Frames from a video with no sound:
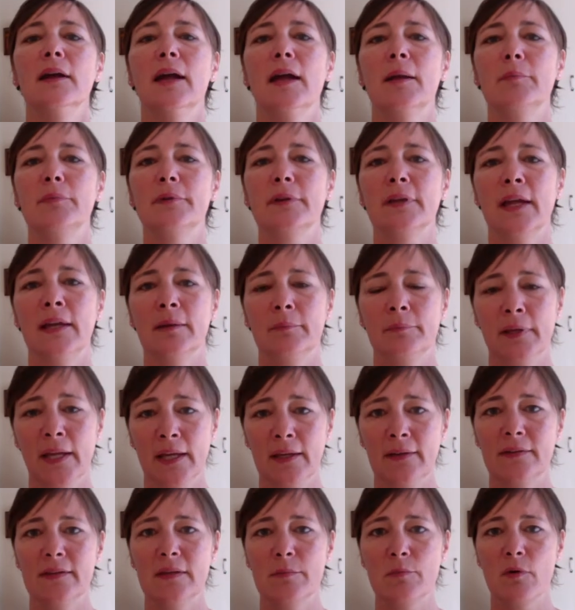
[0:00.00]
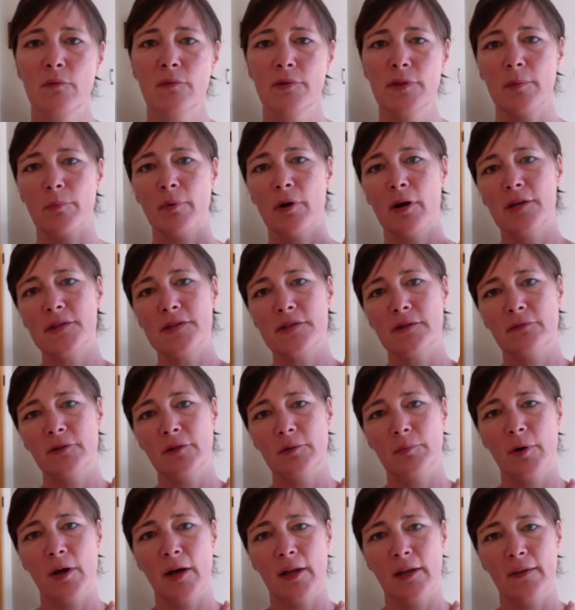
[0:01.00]
and place them over the parts of
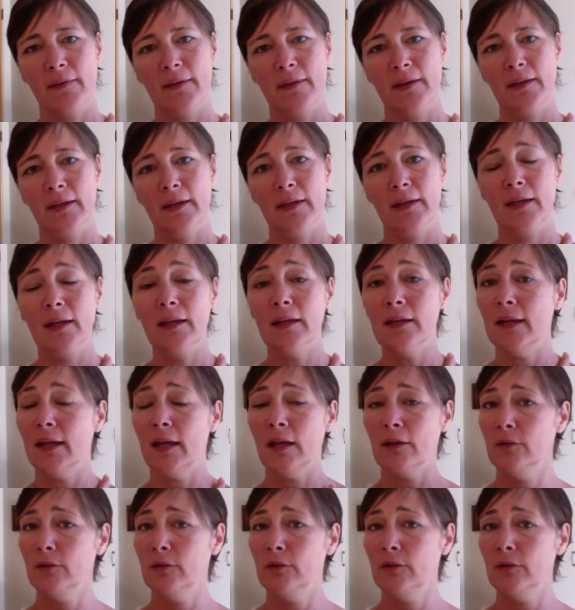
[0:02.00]
your body that need healing,